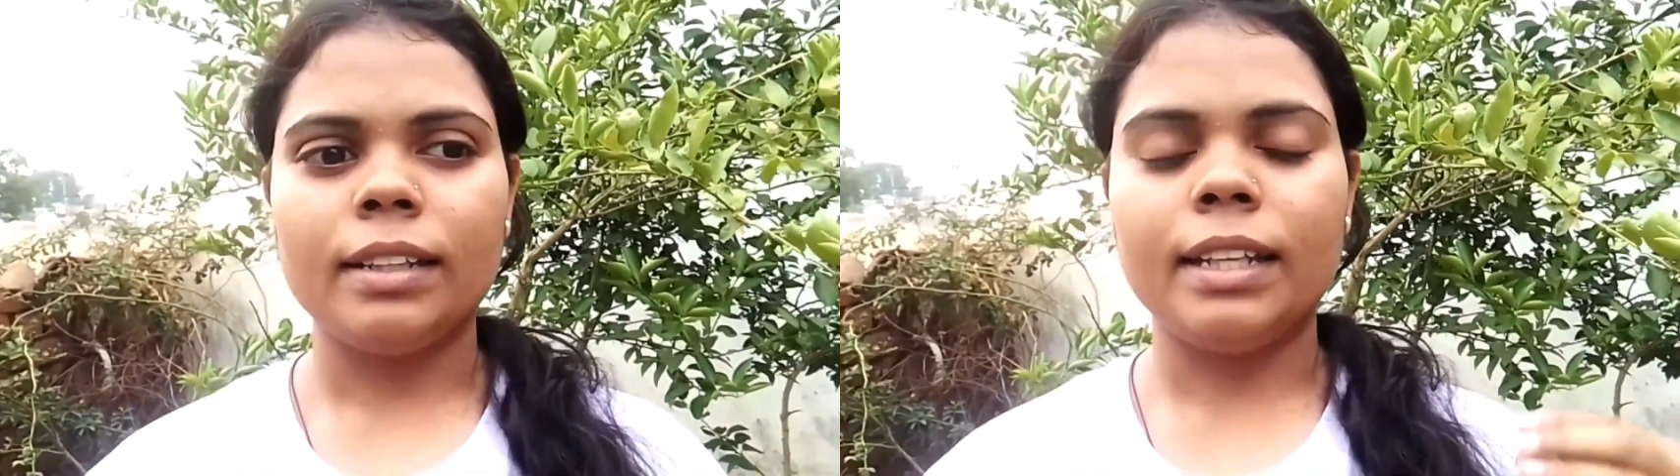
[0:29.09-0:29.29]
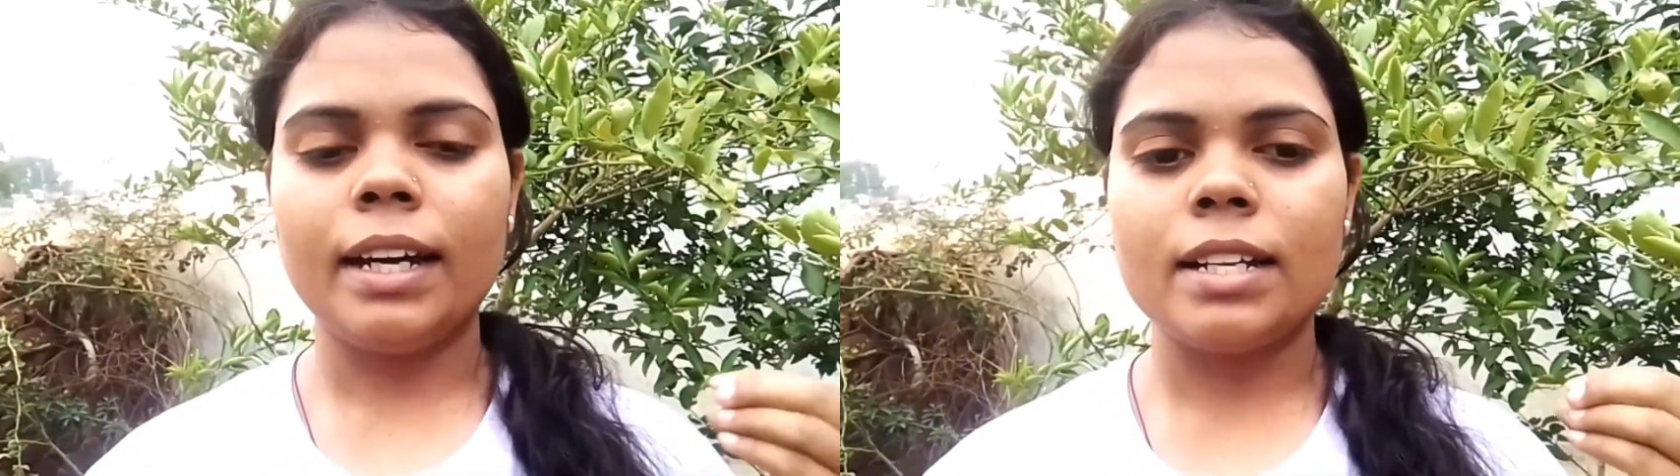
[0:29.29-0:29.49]

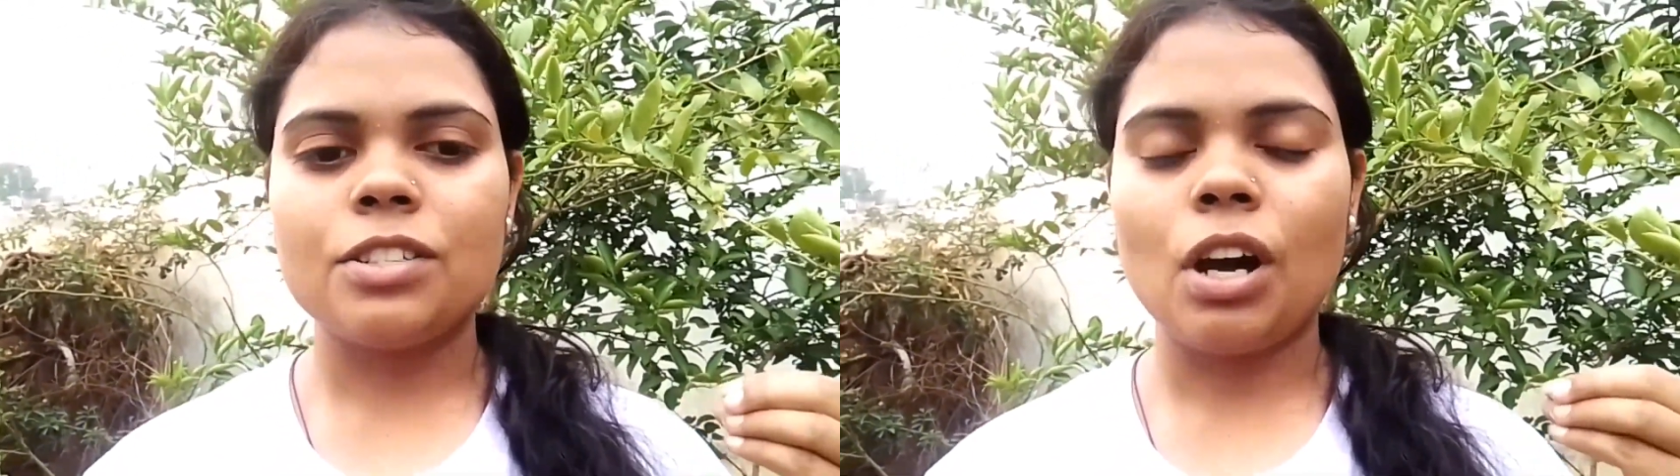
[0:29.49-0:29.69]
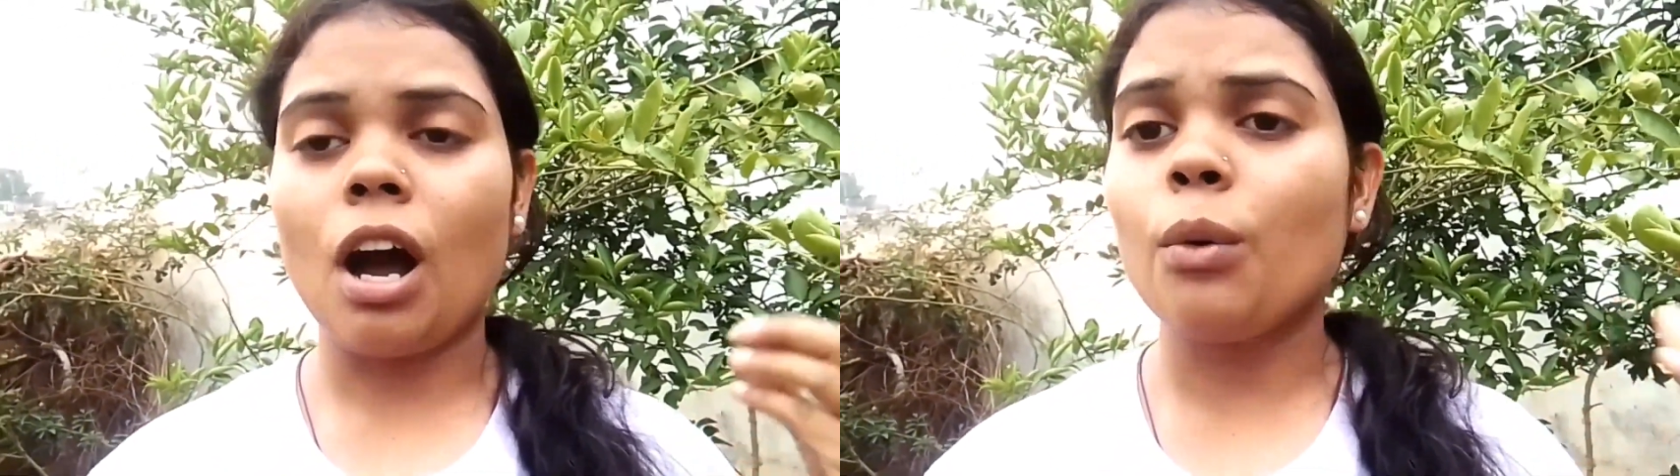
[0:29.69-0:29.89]
that
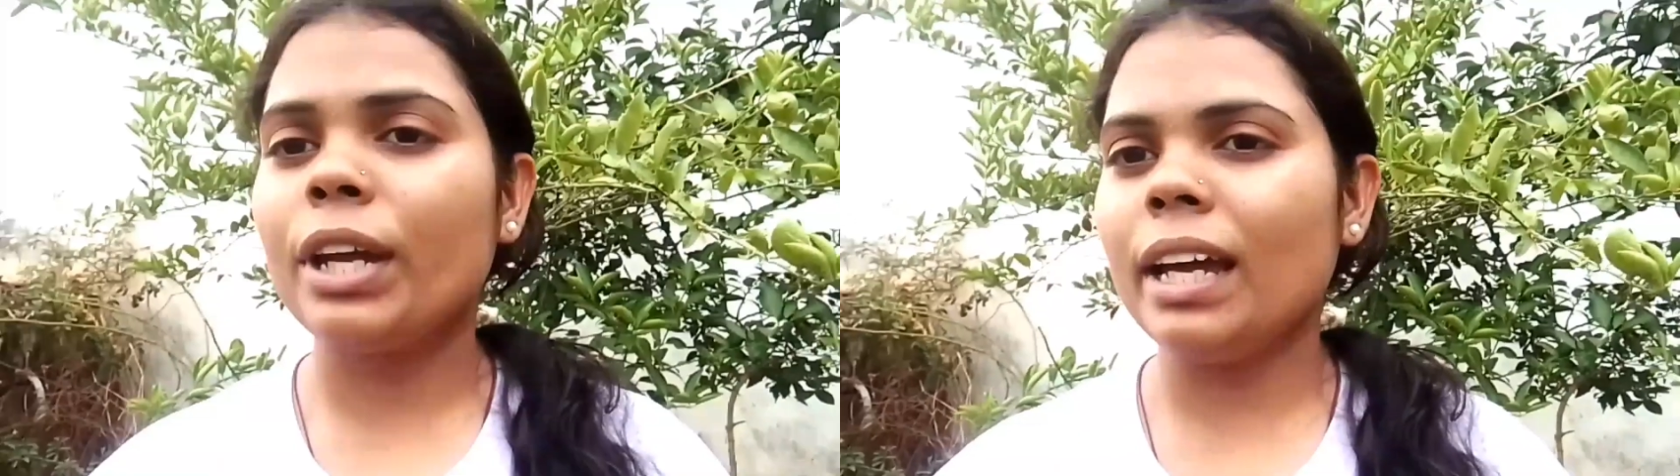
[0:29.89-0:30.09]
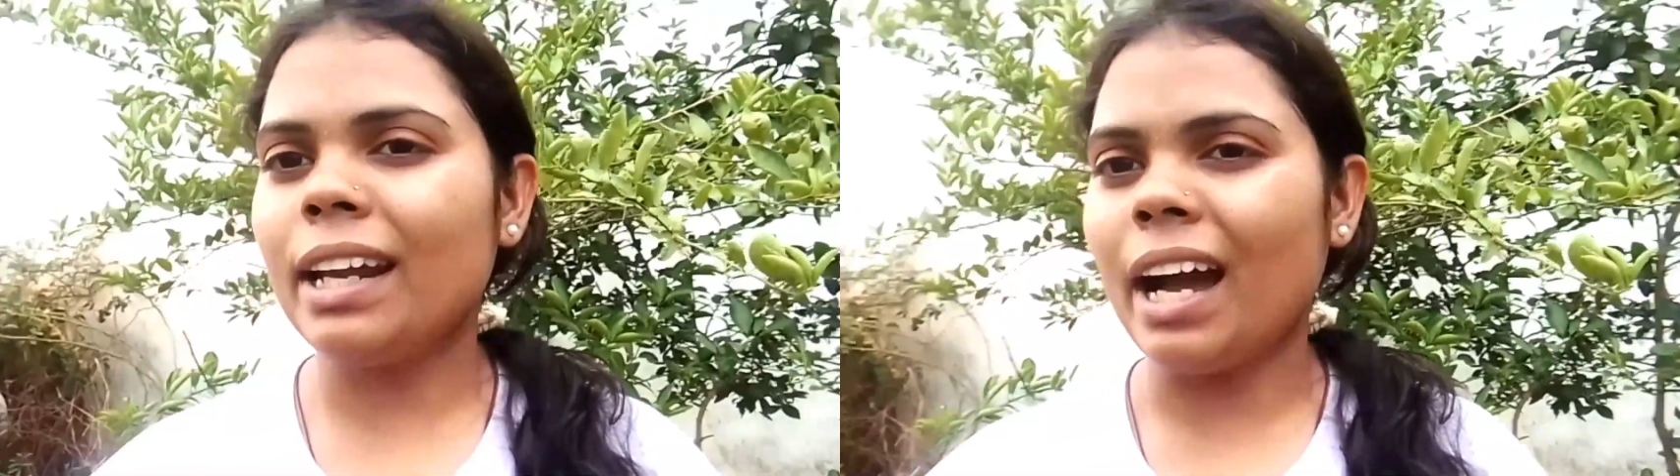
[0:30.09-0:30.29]
how
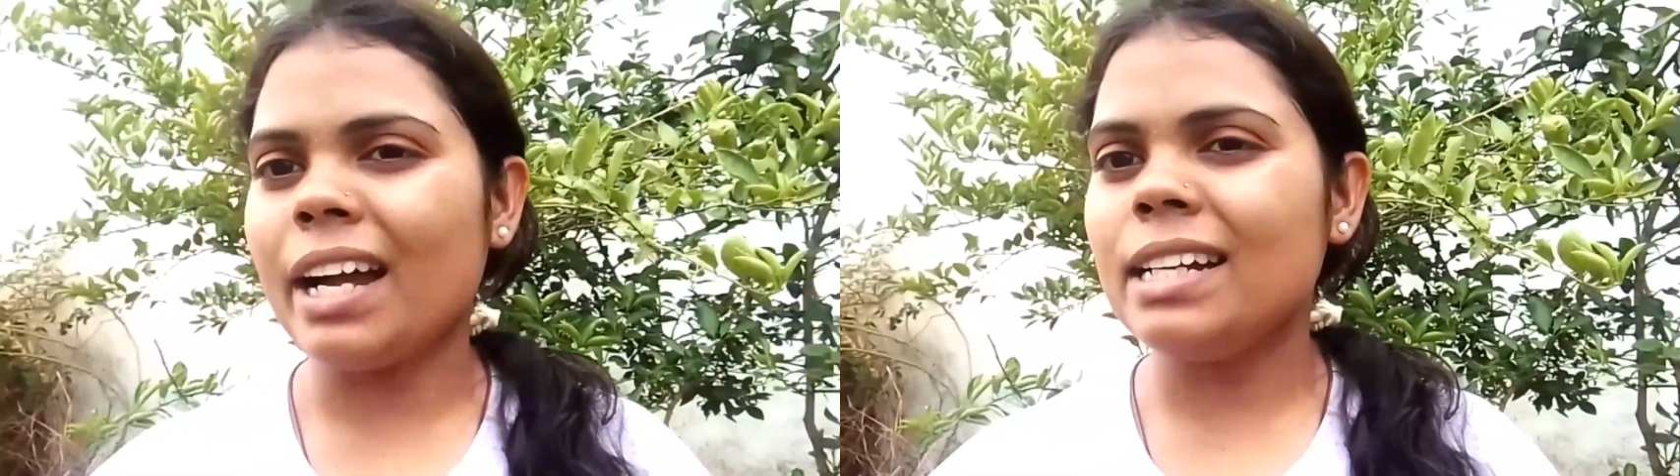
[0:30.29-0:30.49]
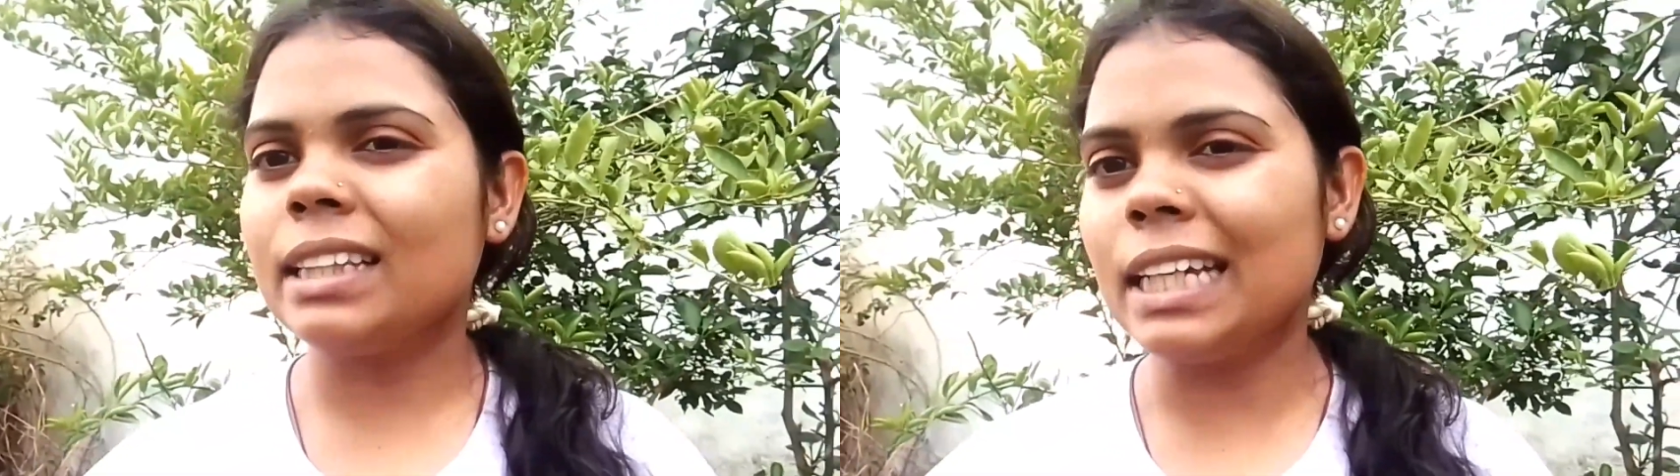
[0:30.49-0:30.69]
can
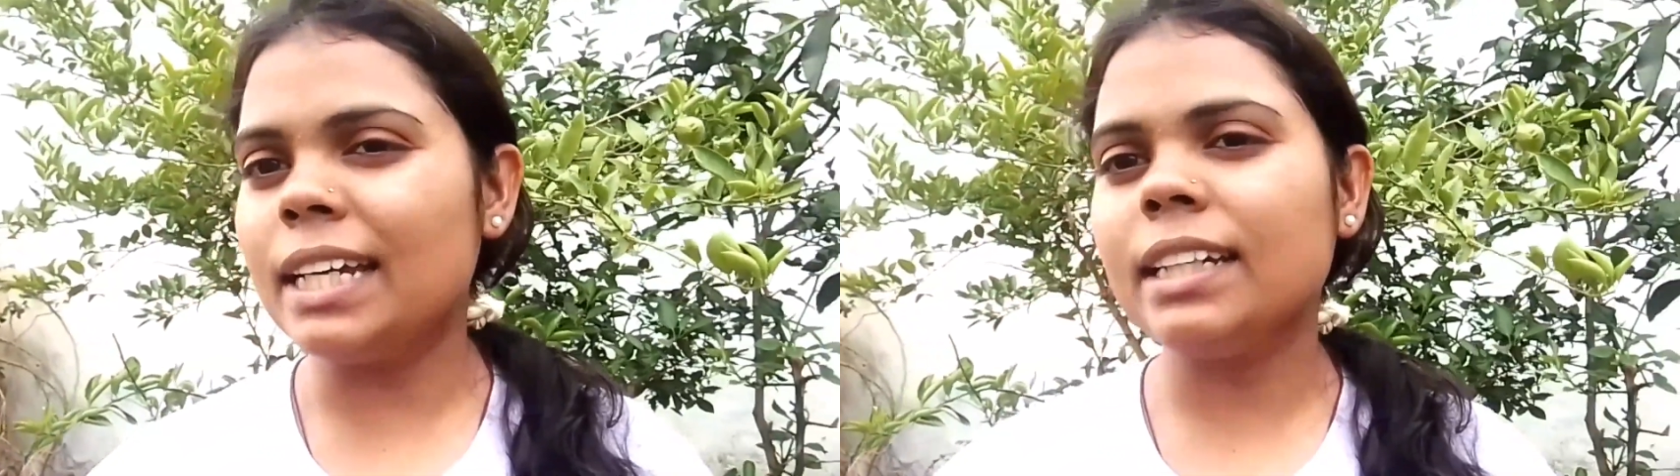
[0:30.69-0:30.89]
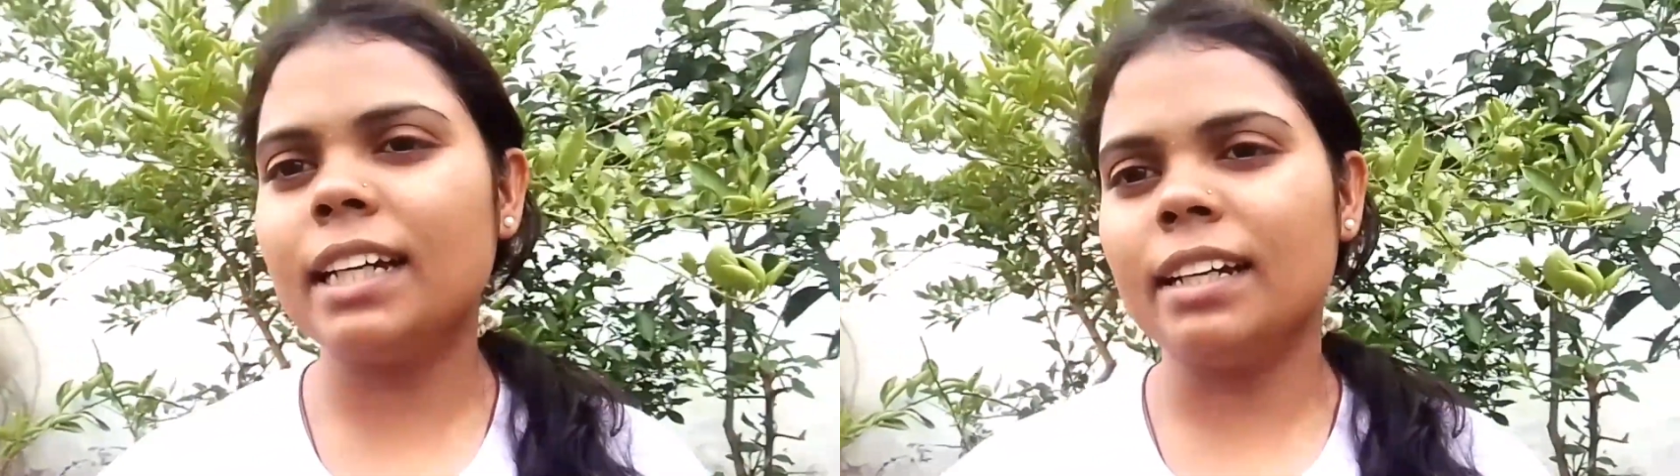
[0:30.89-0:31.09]
I
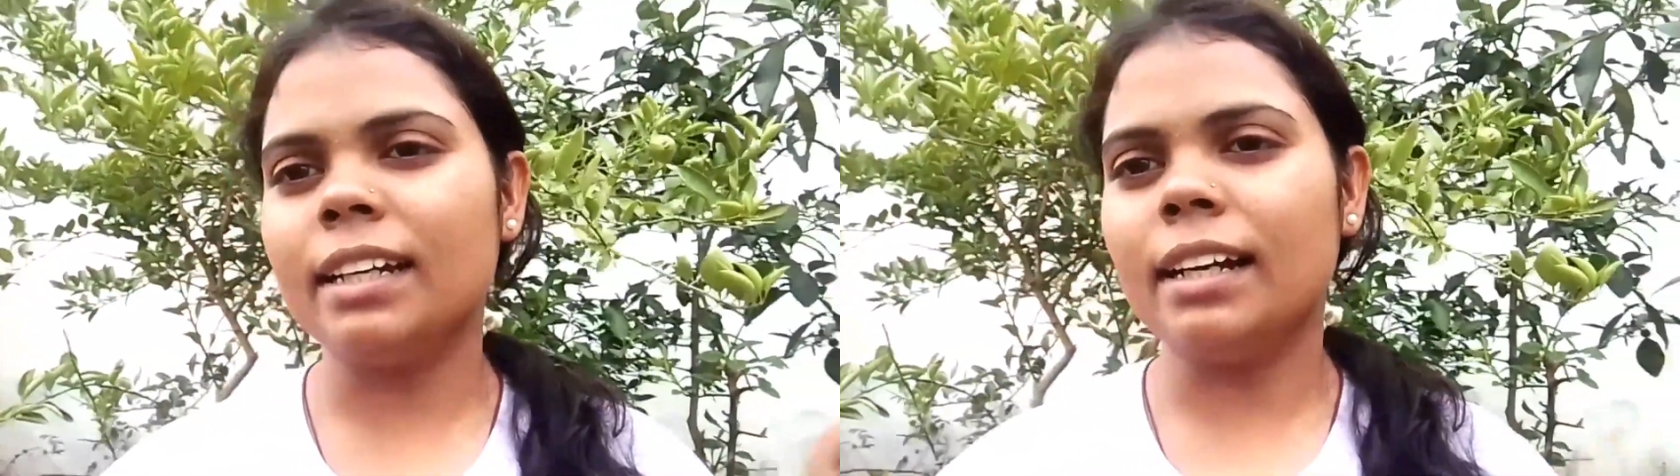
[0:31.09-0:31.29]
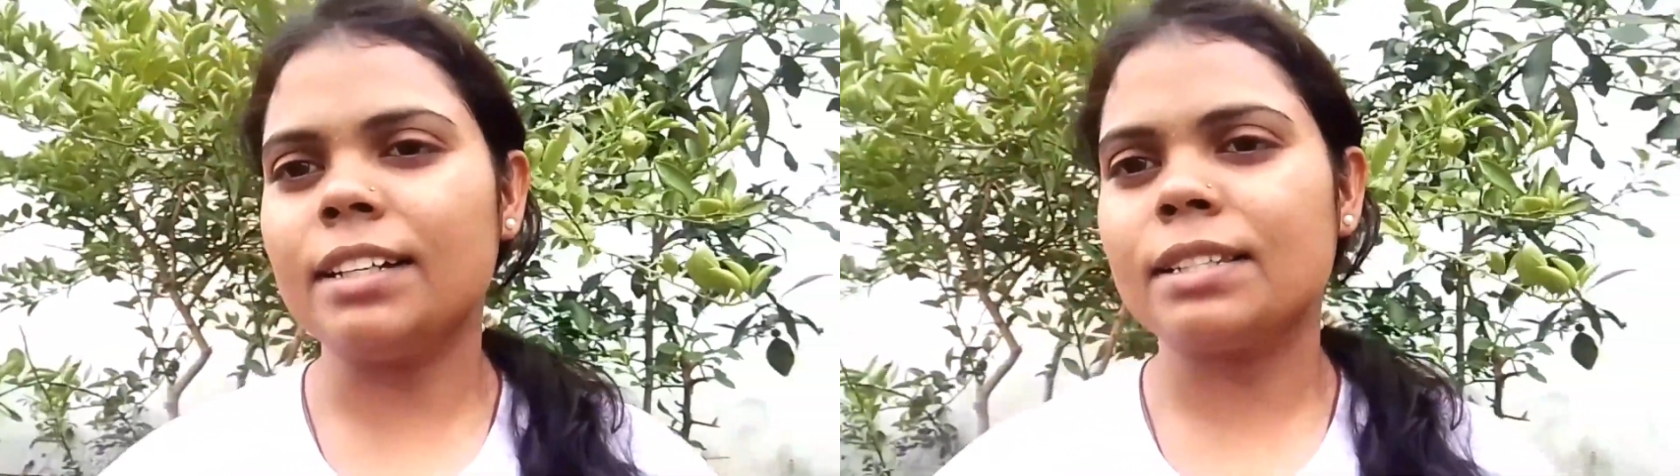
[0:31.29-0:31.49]
think in
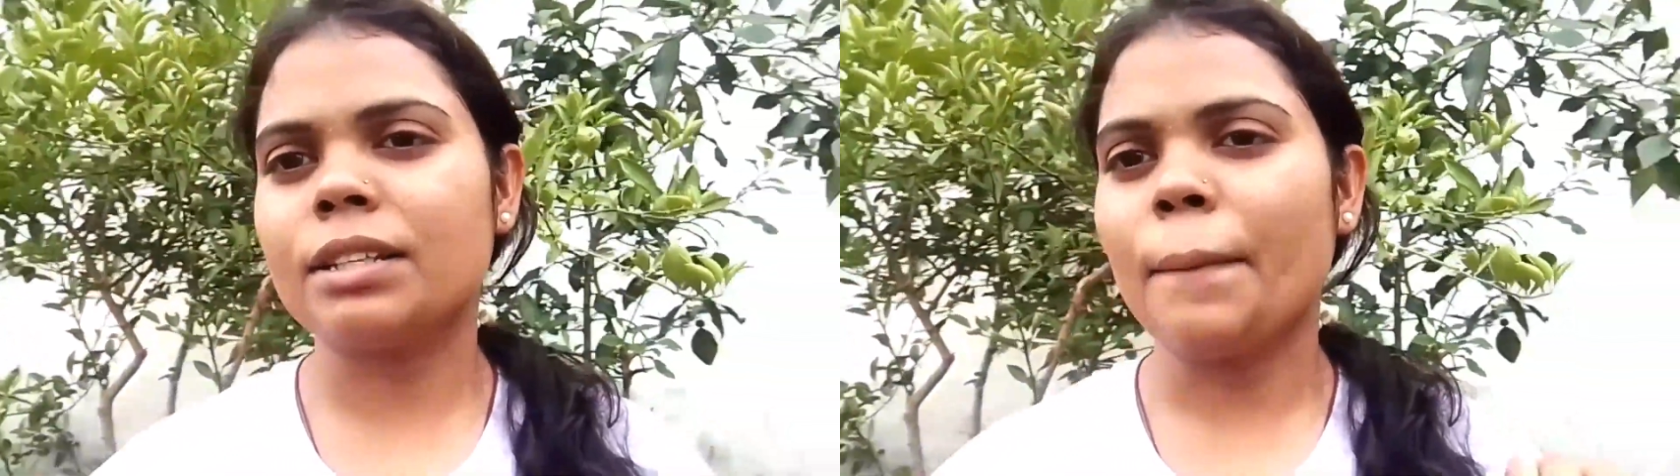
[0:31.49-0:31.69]
English,